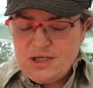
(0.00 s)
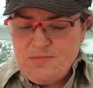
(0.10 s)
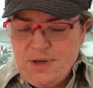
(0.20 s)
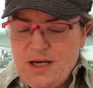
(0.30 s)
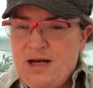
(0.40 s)

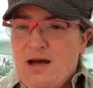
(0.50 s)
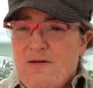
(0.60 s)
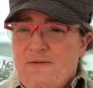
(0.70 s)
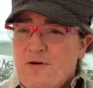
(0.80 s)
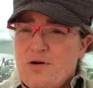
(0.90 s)
submitted
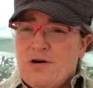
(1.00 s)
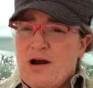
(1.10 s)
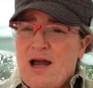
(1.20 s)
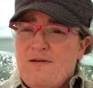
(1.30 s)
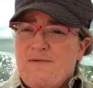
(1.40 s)
a
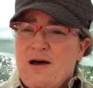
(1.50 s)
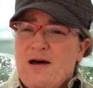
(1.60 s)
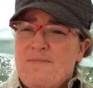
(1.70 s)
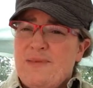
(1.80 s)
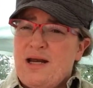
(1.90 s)
photograph
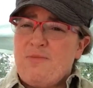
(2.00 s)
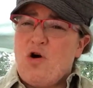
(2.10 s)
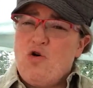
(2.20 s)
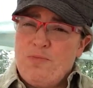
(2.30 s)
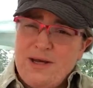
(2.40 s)
that I'm
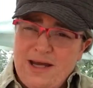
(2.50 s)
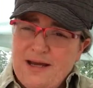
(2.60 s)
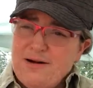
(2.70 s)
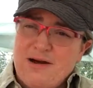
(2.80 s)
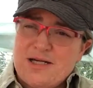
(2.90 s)

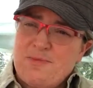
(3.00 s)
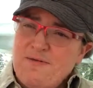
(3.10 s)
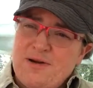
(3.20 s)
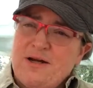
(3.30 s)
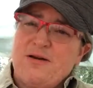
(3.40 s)
hoping, cross my
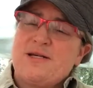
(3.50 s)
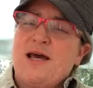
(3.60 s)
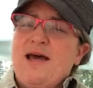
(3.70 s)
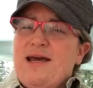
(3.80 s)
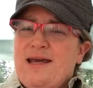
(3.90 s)
fingers,
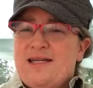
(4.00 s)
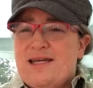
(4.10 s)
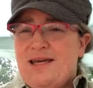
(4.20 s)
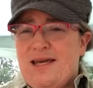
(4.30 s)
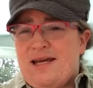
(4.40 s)
gets
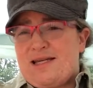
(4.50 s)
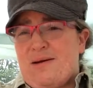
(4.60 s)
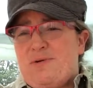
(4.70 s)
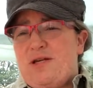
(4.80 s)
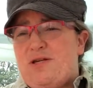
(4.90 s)

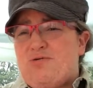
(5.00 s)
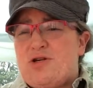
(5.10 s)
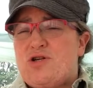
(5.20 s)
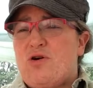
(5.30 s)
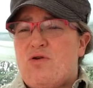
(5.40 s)
accepted to a
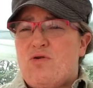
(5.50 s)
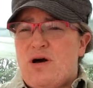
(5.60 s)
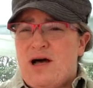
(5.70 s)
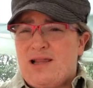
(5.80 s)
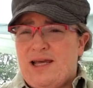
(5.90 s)
show
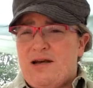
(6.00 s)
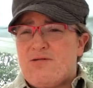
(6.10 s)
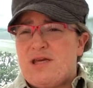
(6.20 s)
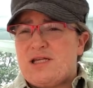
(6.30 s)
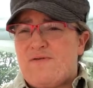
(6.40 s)

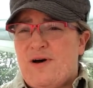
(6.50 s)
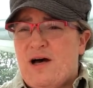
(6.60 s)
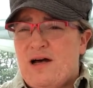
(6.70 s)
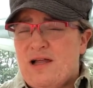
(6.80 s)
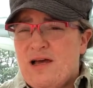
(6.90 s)
later this
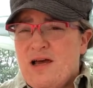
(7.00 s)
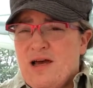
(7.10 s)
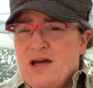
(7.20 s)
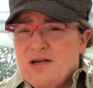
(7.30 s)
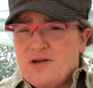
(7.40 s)
fall.
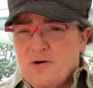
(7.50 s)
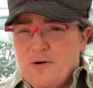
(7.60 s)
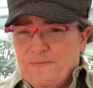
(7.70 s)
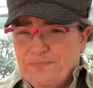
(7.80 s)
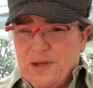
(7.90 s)

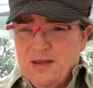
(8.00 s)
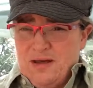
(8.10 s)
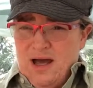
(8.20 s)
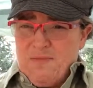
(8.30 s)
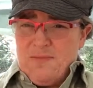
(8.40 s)
So
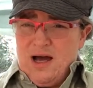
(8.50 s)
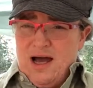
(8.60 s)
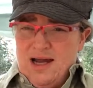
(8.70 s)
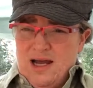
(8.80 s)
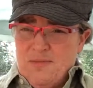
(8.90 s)
I
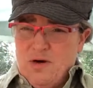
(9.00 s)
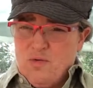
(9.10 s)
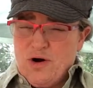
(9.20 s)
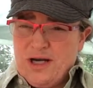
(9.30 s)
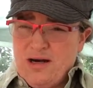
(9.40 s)
am a
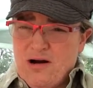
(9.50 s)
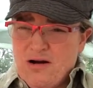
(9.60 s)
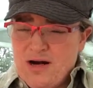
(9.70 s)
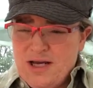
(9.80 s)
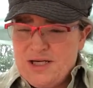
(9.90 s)
working
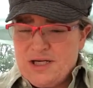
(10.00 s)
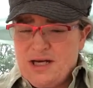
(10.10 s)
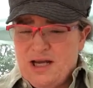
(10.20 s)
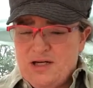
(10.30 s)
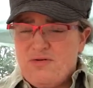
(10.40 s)
artist,
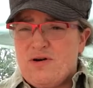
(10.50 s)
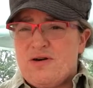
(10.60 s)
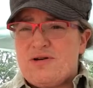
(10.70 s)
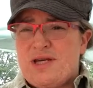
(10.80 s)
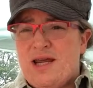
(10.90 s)
and I do
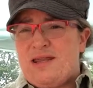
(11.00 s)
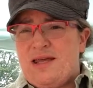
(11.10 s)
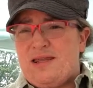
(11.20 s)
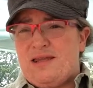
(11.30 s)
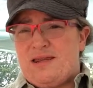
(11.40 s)
understand
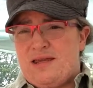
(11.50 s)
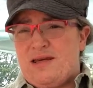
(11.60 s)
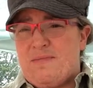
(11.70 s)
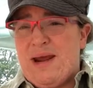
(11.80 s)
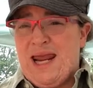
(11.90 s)
that the
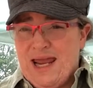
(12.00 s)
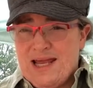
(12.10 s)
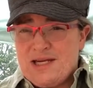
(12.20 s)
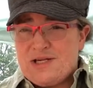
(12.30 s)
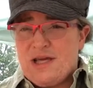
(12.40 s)

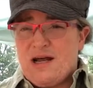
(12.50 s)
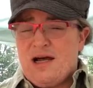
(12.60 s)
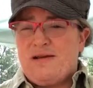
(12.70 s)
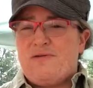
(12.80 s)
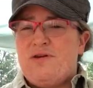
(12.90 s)
demands that
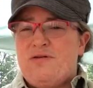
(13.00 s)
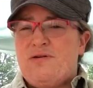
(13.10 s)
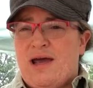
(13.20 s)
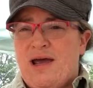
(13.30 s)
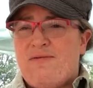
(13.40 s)
all of you
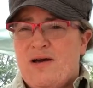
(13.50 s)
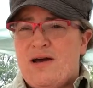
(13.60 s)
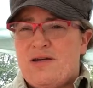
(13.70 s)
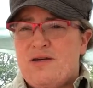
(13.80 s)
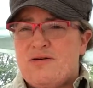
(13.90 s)
have
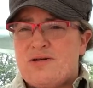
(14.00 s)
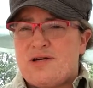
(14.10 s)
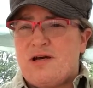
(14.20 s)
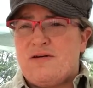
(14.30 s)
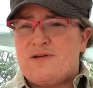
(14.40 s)
on
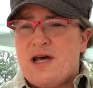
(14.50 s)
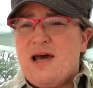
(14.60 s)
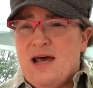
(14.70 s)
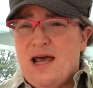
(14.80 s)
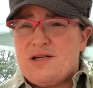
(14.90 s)
yourselves
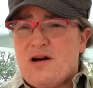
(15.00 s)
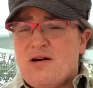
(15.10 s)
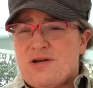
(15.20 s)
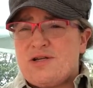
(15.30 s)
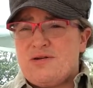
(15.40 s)
as
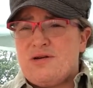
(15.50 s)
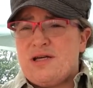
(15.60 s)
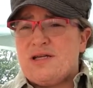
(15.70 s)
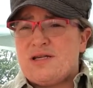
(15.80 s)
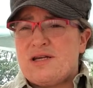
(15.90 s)
art
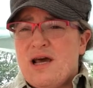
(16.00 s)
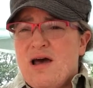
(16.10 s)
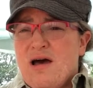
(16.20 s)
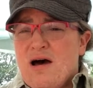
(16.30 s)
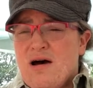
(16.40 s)
students.
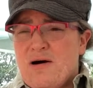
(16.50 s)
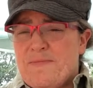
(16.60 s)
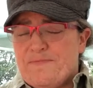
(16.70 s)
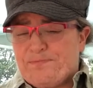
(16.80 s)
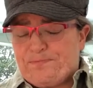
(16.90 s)
Um,